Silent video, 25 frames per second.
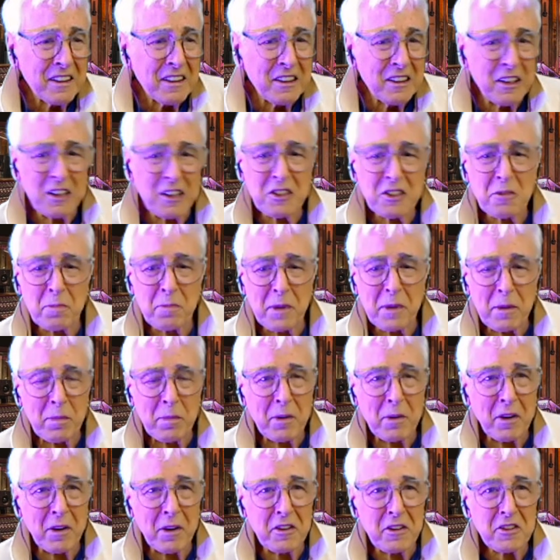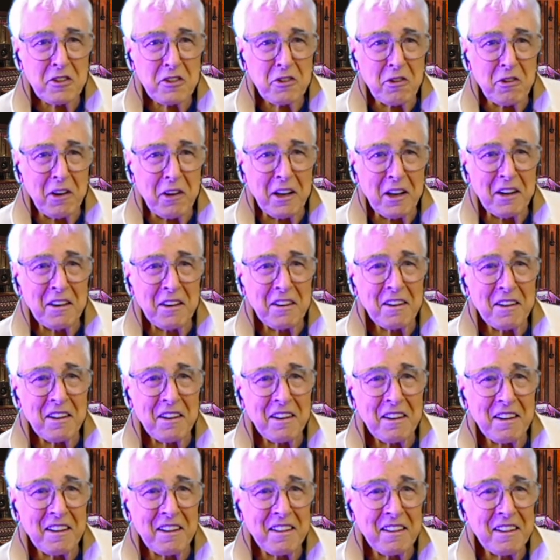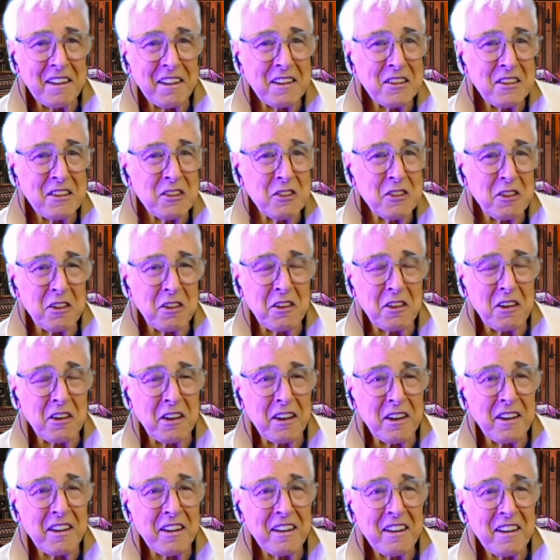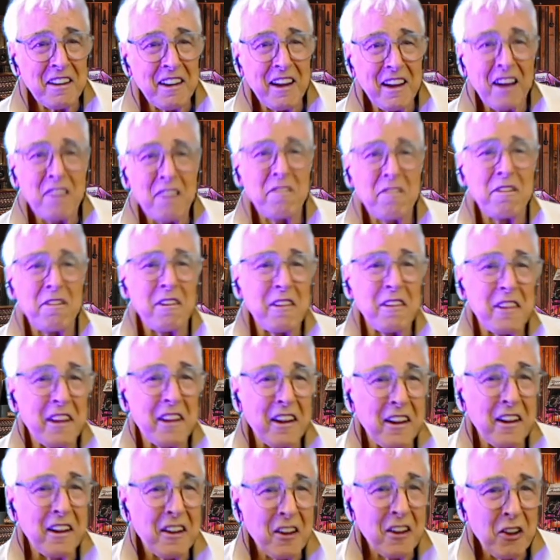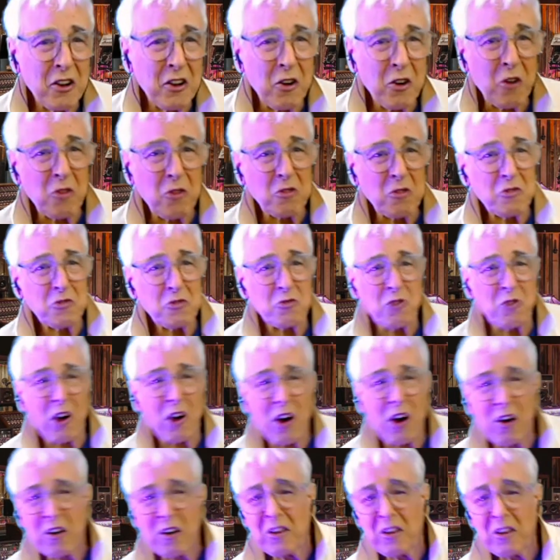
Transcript: Lots of people on the screen, and then suddenly everything goes wrong.